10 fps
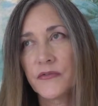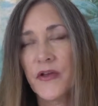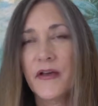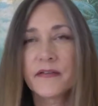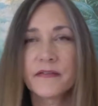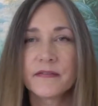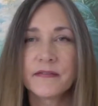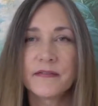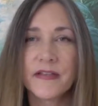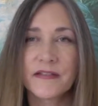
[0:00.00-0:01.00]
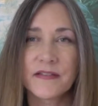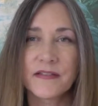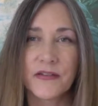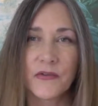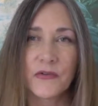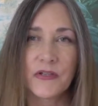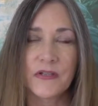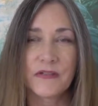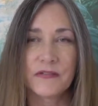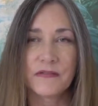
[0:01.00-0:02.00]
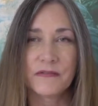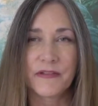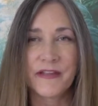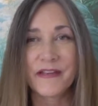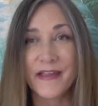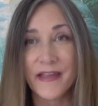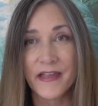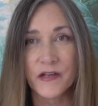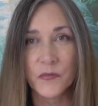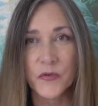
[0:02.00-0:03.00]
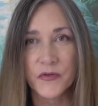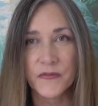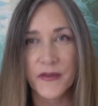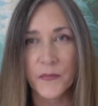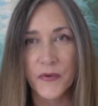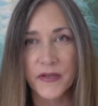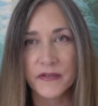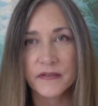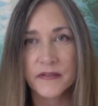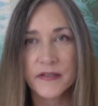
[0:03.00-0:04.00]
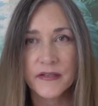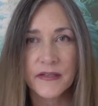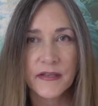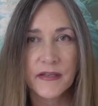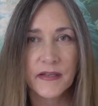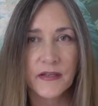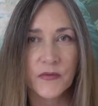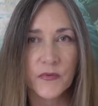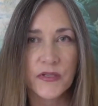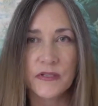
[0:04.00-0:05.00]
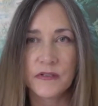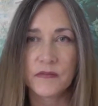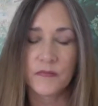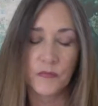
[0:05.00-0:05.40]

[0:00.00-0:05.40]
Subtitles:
not necessarily lend a hand, put it that way. And we